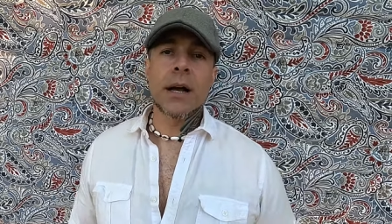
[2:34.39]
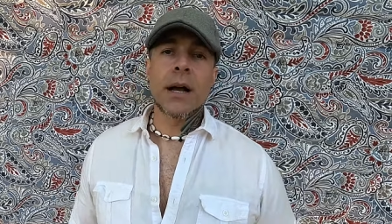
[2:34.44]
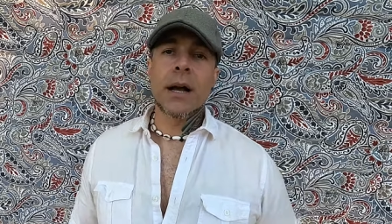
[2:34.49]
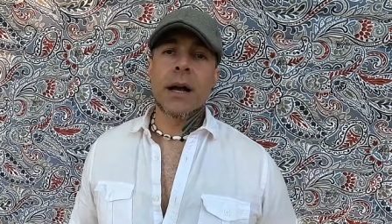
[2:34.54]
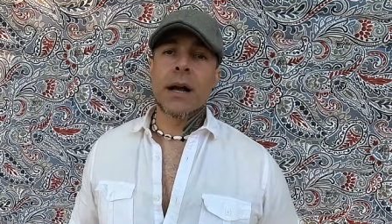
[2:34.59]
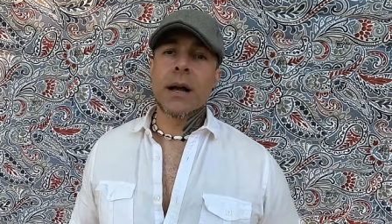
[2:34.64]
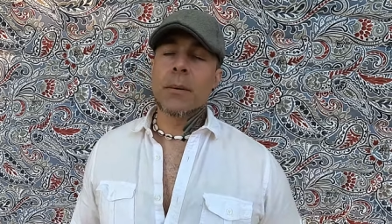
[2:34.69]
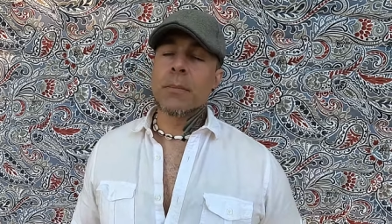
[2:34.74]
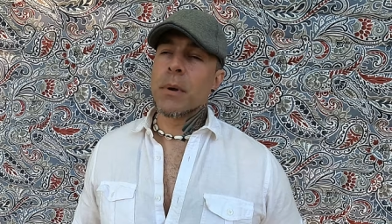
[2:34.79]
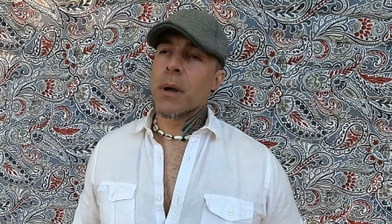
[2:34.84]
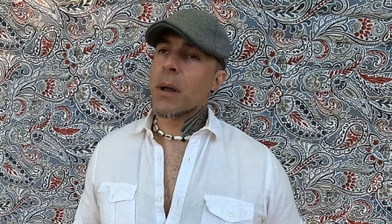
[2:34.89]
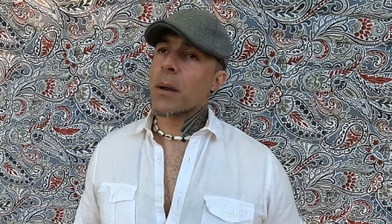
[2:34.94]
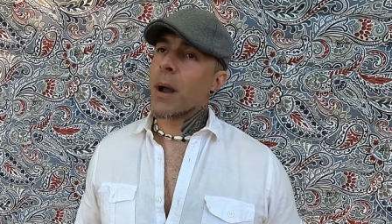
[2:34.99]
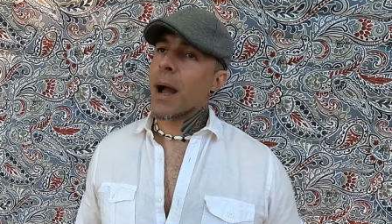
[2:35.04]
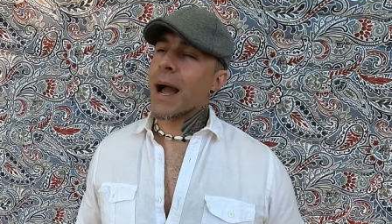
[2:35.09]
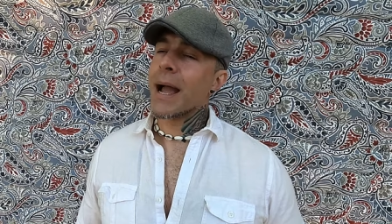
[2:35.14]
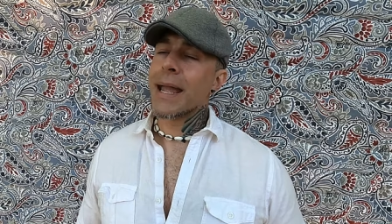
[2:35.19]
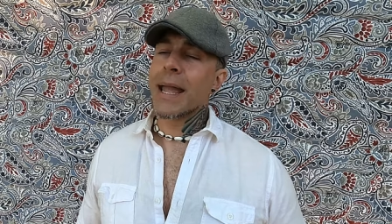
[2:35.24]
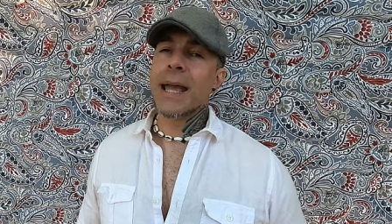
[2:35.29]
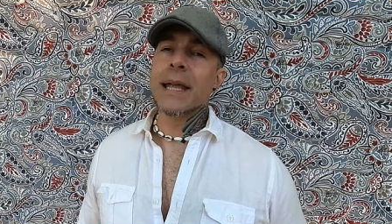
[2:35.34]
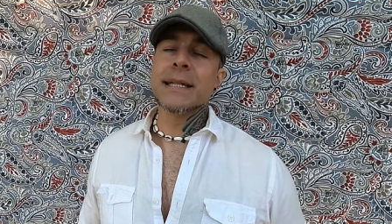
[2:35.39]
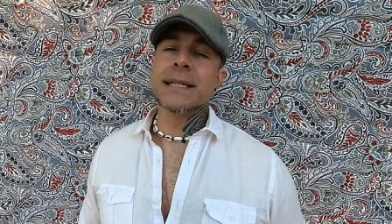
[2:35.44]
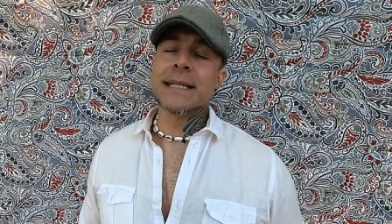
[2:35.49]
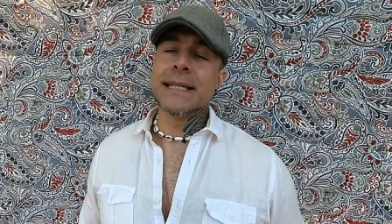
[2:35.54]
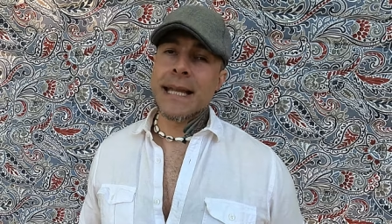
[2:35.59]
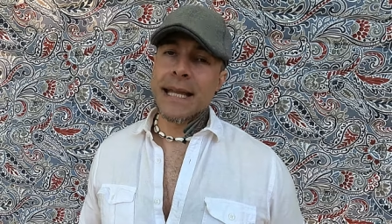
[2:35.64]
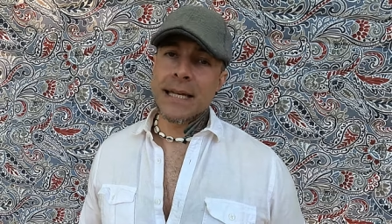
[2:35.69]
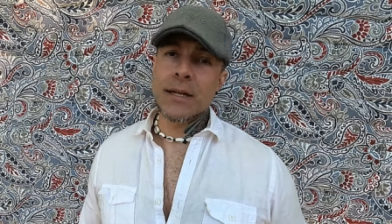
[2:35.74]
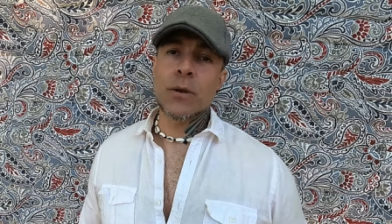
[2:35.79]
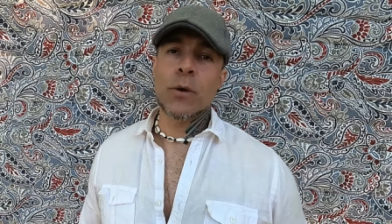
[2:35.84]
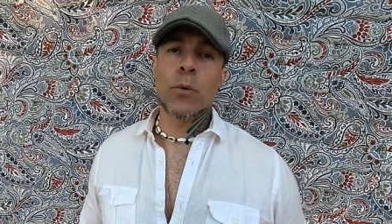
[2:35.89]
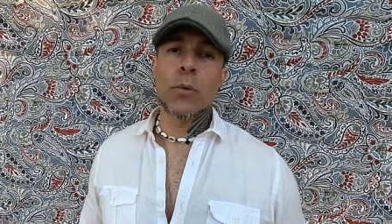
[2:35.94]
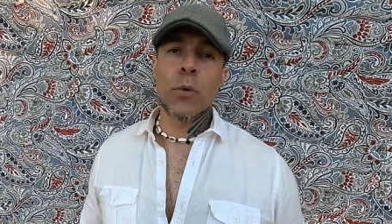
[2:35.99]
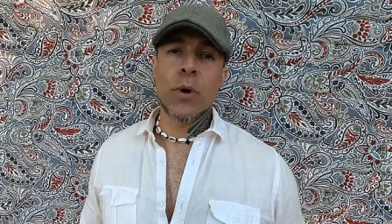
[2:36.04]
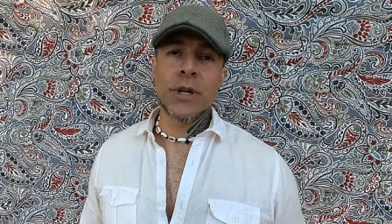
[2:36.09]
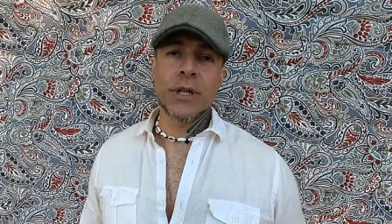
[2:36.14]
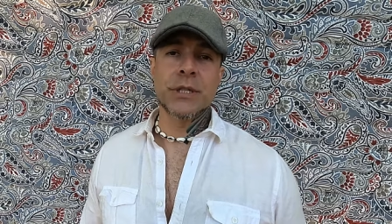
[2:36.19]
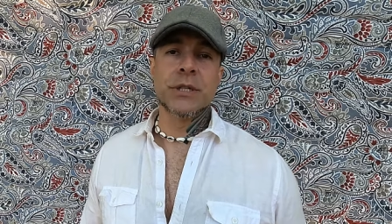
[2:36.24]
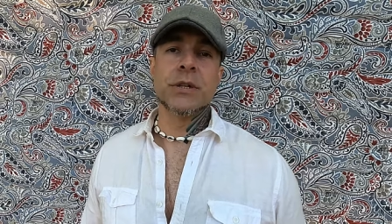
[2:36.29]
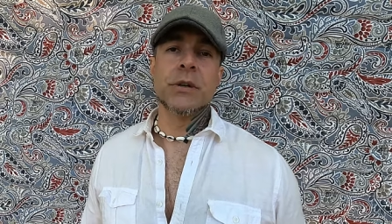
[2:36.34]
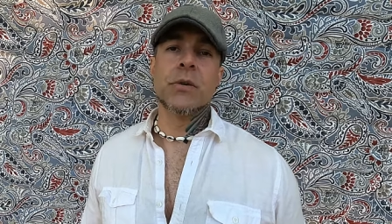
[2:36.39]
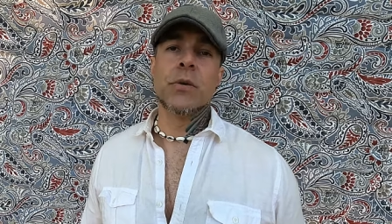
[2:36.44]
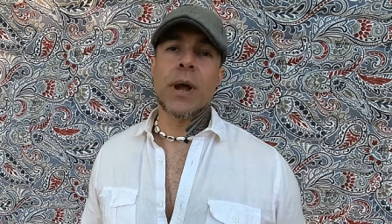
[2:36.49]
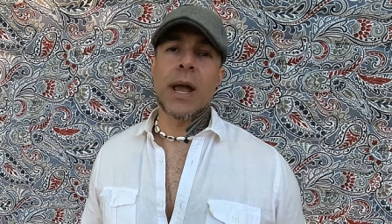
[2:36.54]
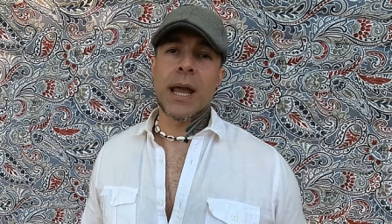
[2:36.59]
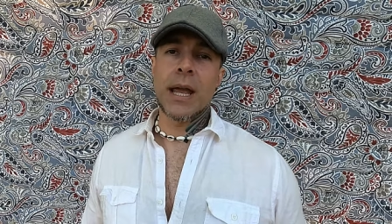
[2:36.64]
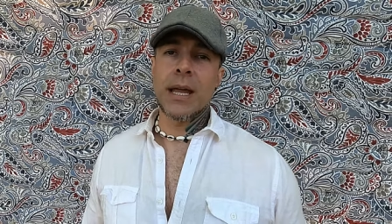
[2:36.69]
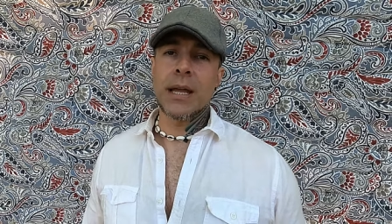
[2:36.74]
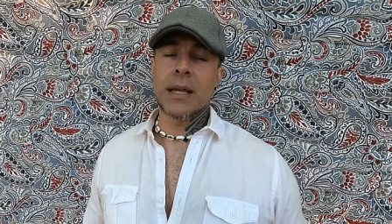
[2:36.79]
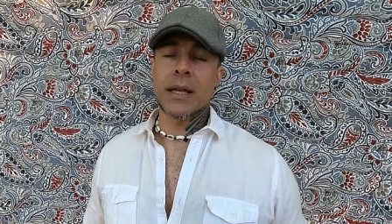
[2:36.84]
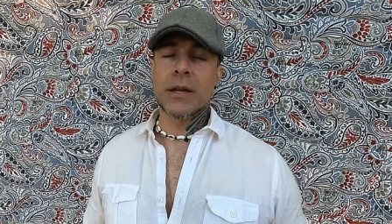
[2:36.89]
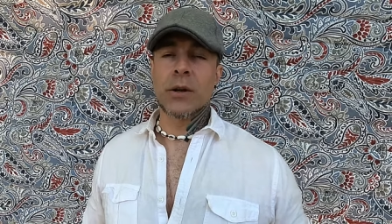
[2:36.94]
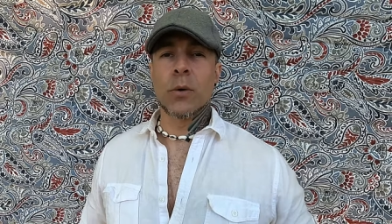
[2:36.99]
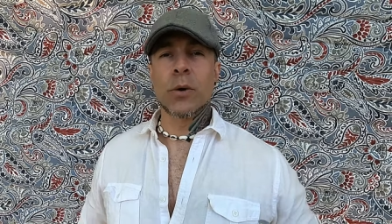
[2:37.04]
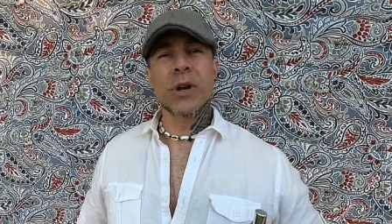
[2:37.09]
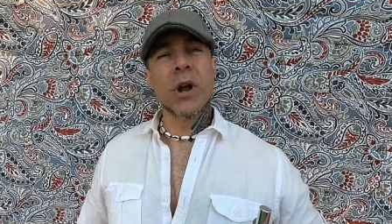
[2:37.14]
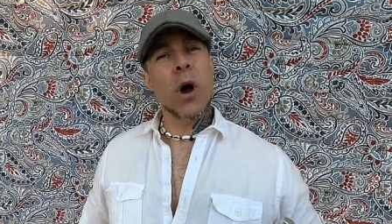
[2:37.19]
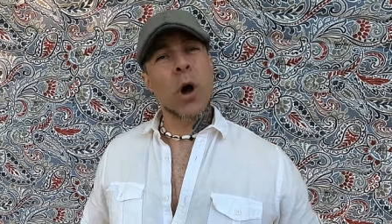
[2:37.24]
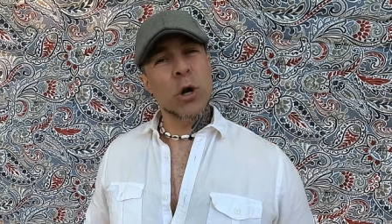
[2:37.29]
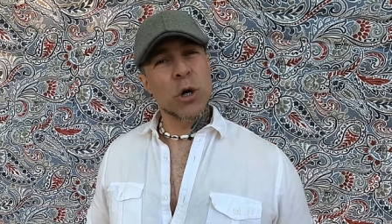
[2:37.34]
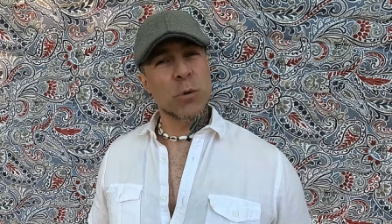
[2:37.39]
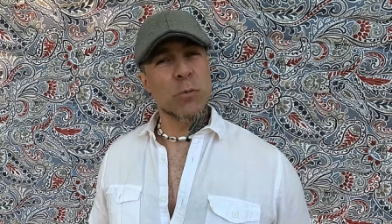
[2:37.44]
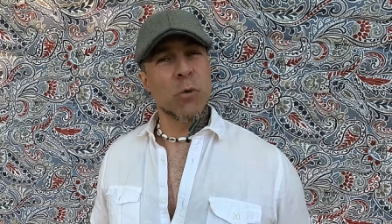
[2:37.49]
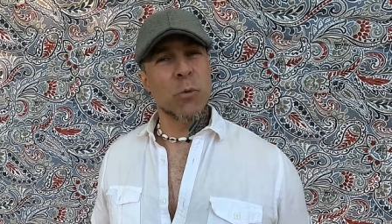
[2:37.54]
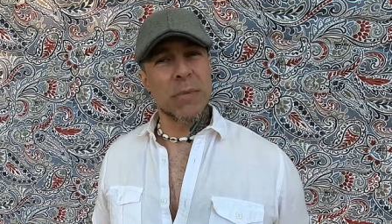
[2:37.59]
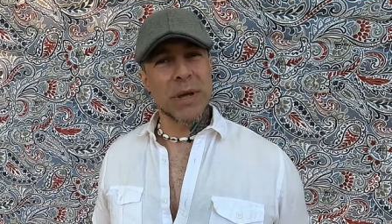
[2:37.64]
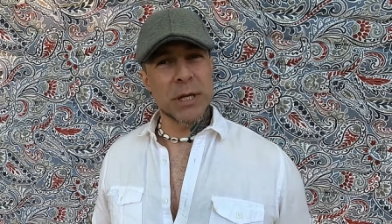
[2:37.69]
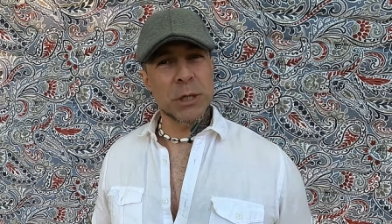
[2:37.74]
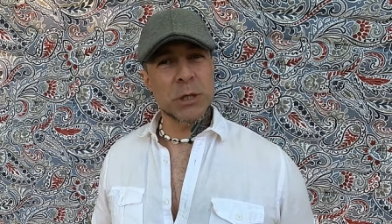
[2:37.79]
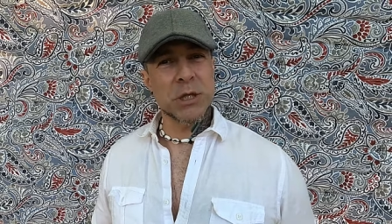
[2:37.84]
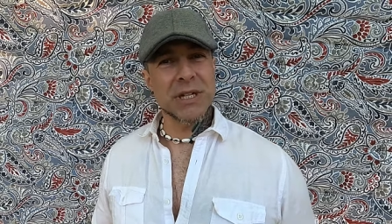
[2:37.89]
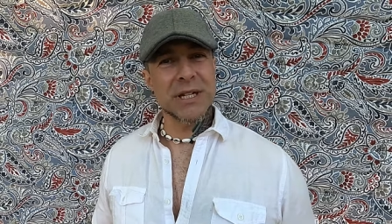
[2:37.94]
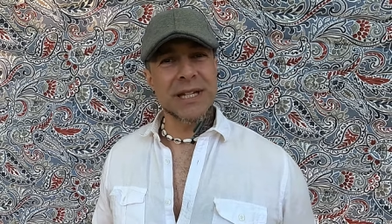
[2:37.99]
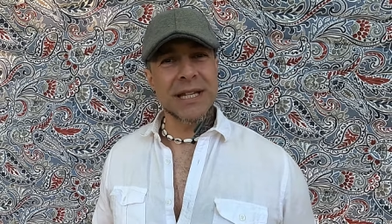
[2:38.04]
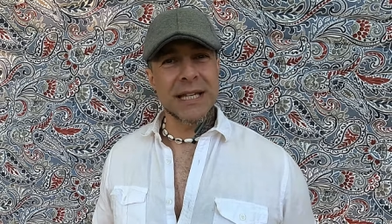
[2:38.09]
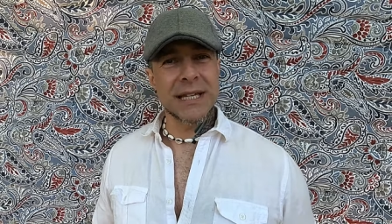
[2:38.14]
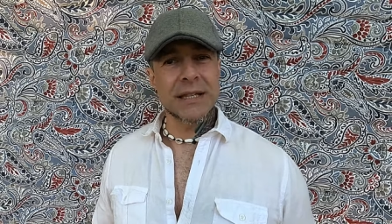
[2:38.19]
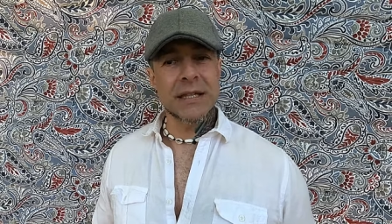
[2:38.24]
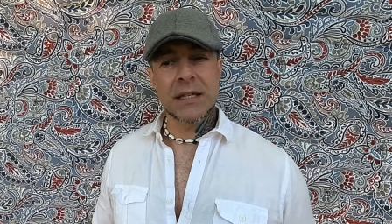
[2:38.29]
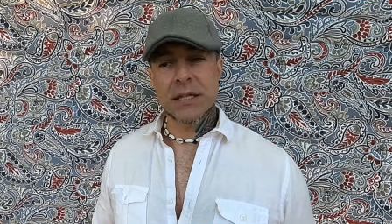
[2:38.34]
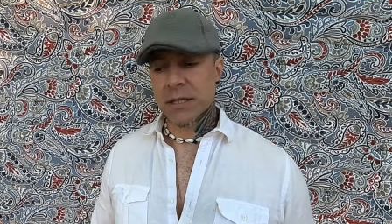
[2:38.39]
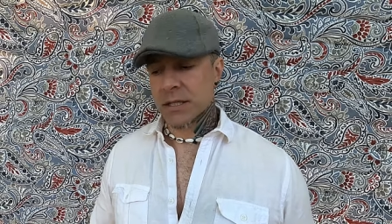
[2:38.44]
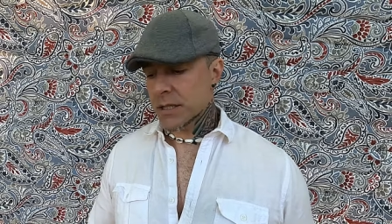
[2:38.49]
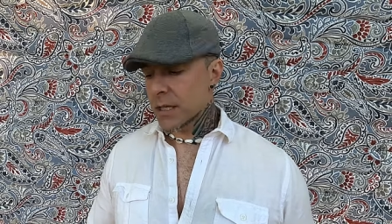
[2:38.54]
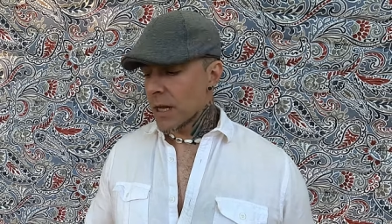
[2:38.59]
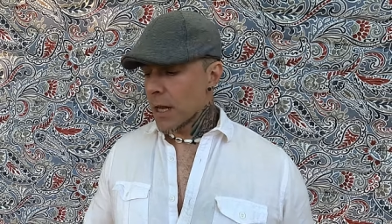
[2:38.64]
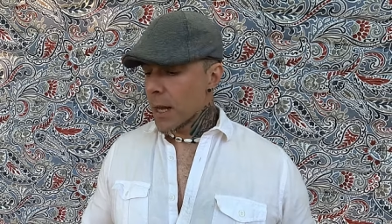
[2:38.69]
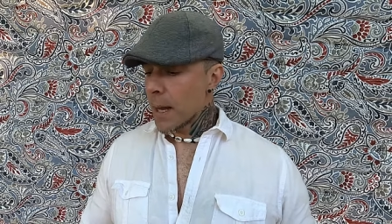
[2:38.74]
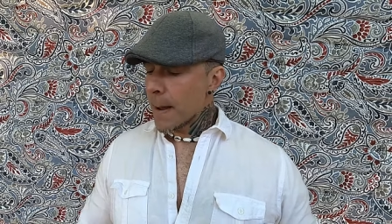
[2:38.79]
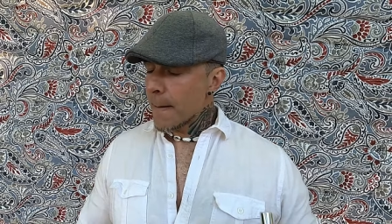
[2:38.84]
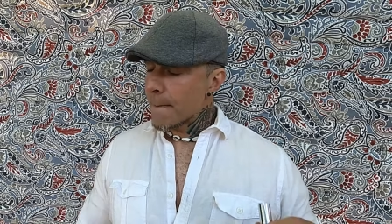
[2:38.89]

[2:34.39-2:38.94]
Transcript: I did want to do a, you know, an honorable mention in this,